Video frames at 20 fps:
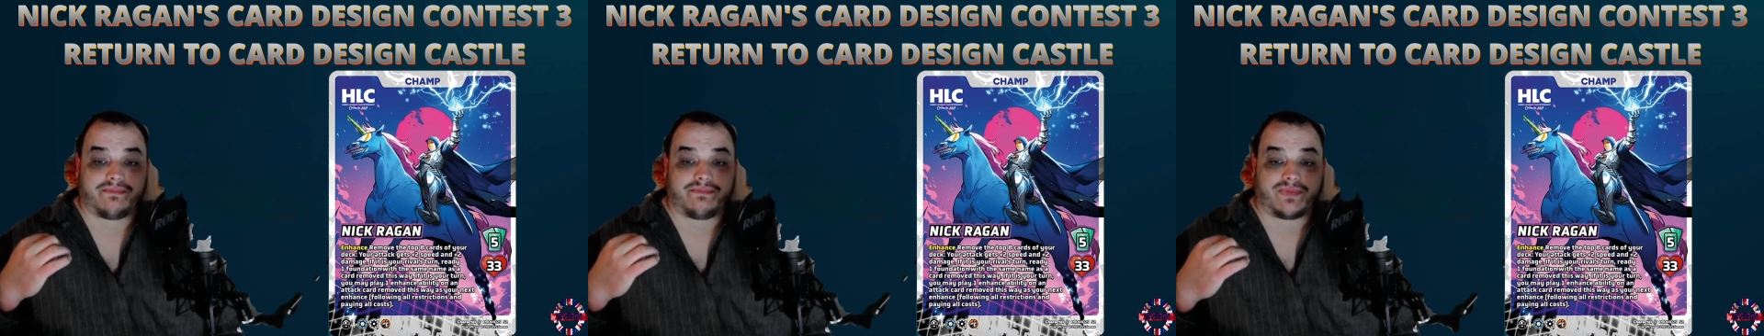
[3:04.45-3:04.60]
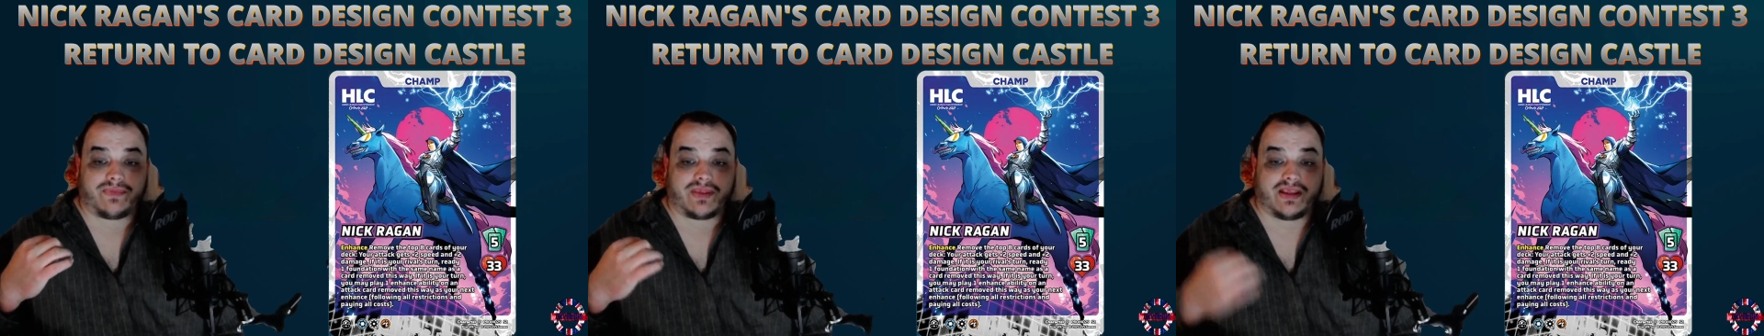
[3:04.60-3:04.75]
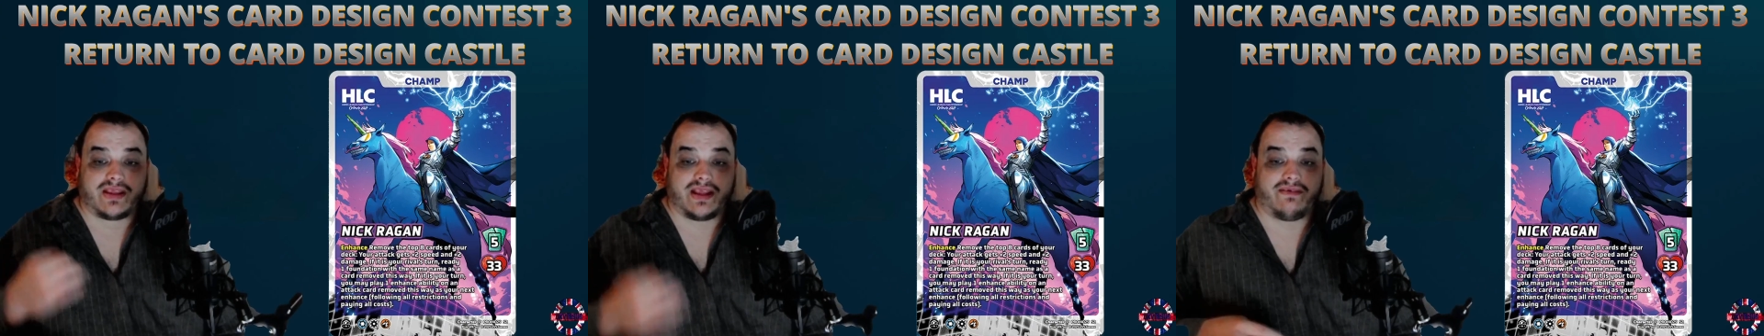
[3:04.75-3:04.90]

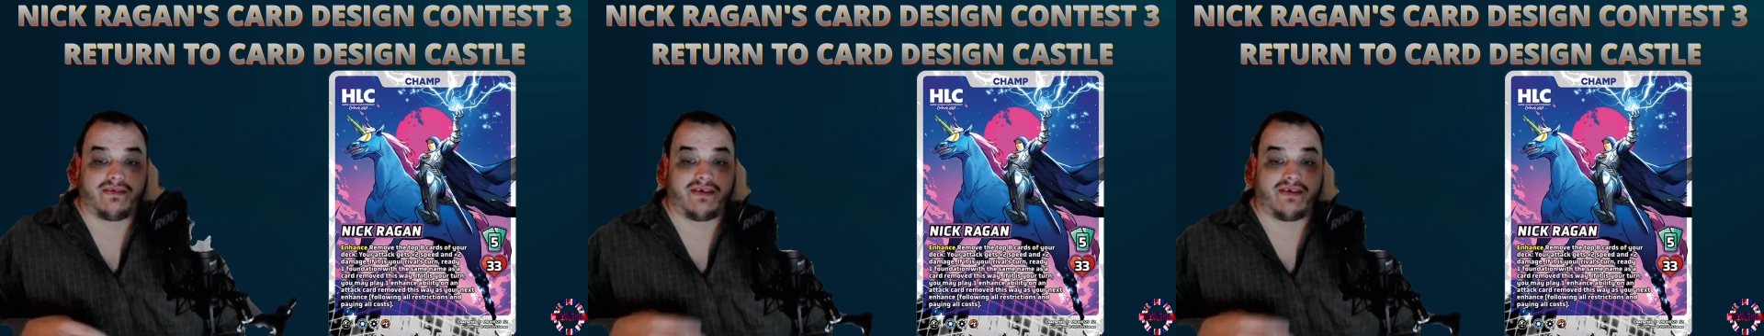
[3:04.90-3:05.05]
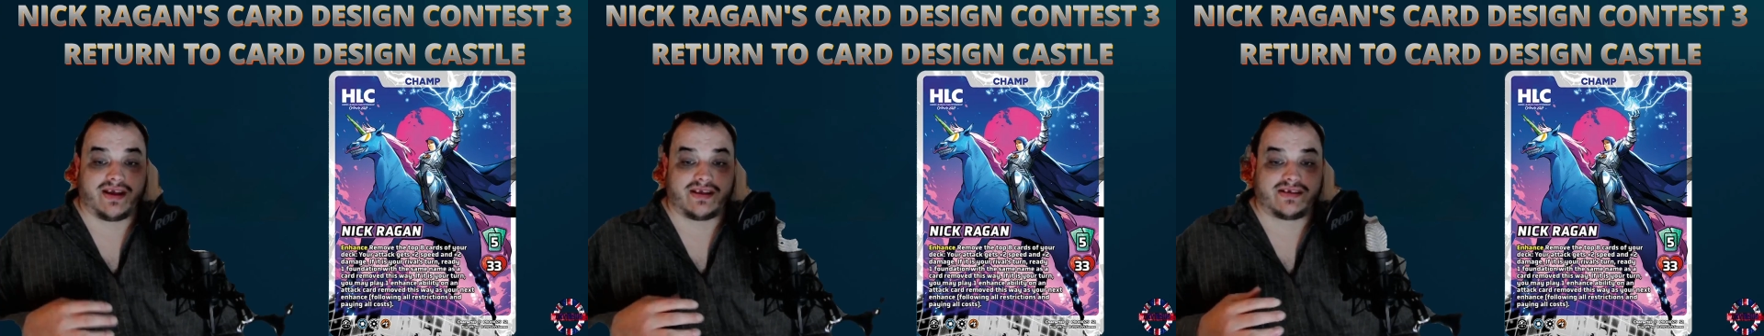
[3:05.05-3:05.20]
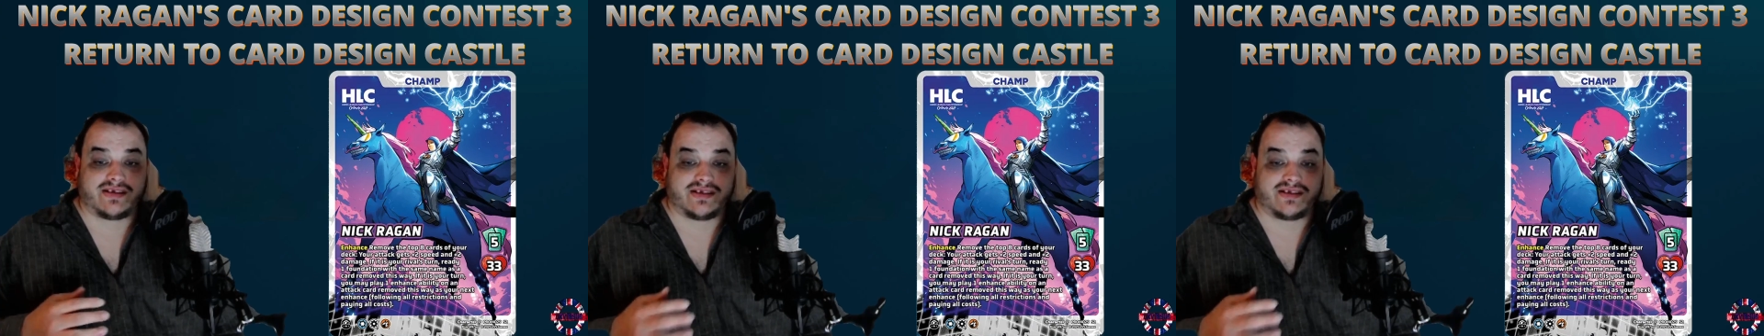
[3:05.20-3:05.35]
there are
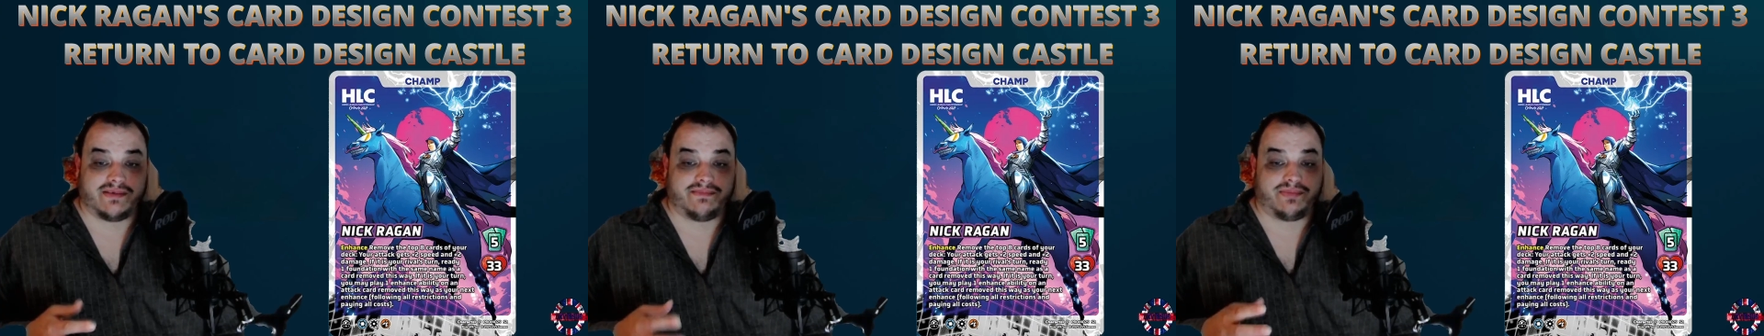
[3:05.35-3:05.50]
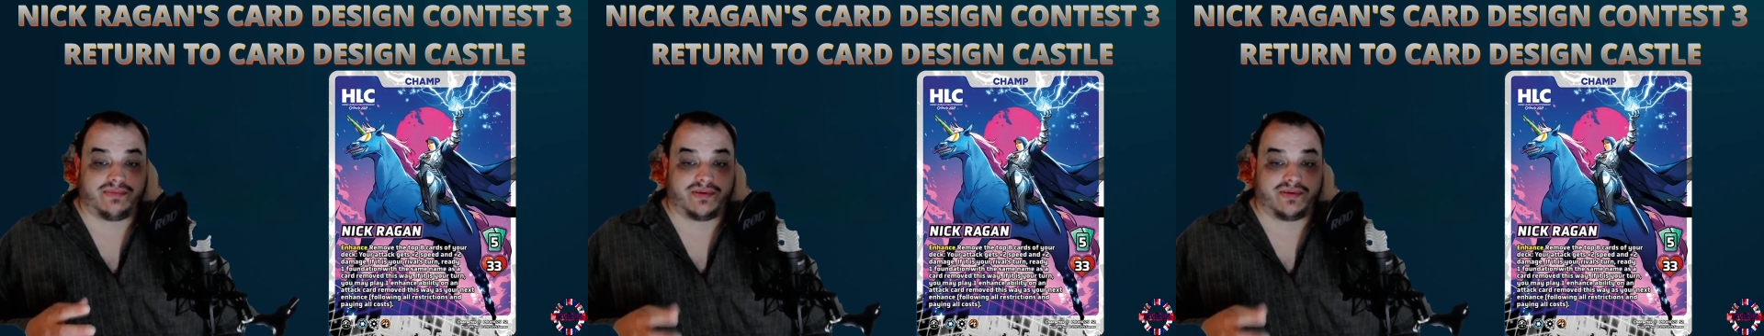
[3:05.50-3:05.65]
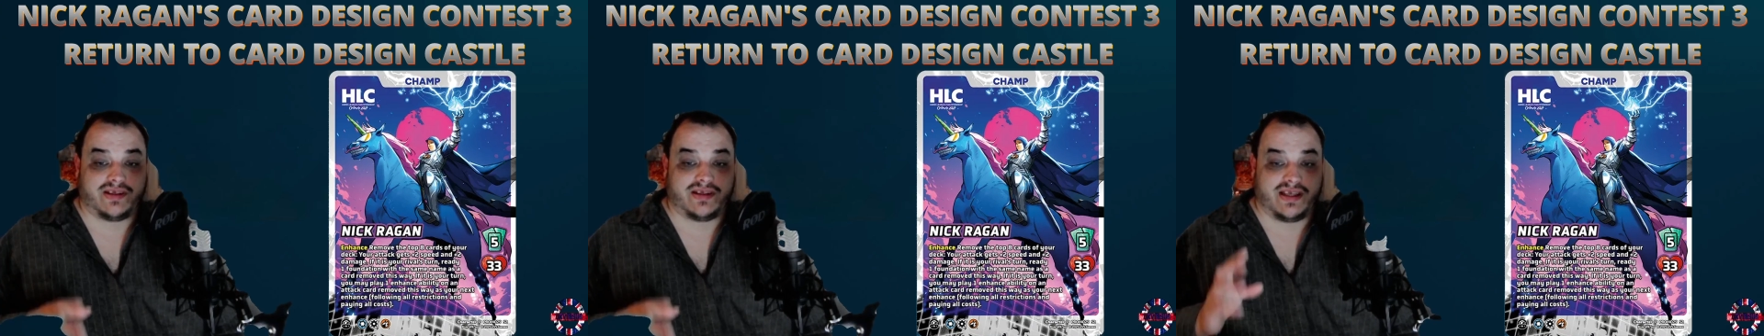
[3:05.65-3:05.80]

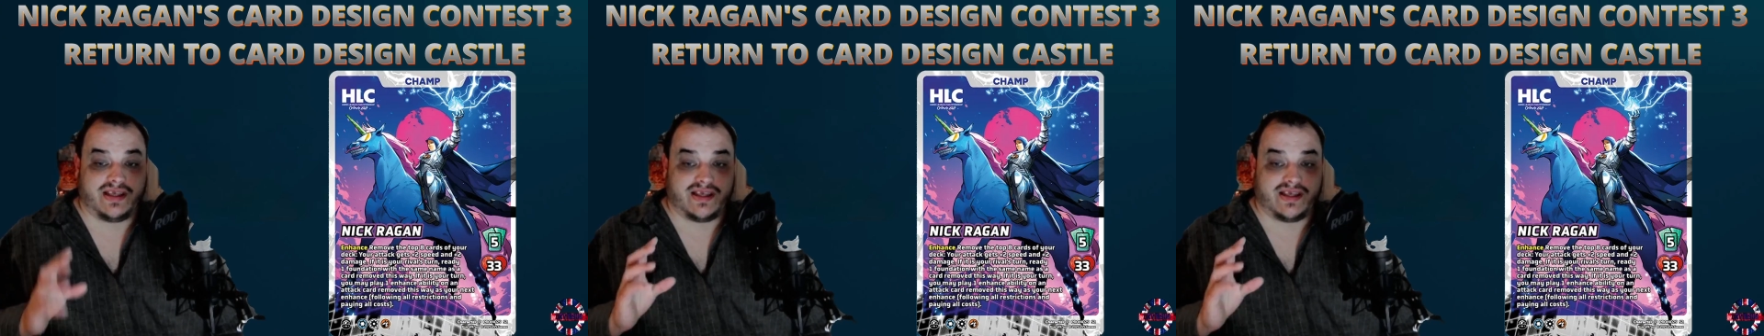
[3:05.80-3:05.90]
simply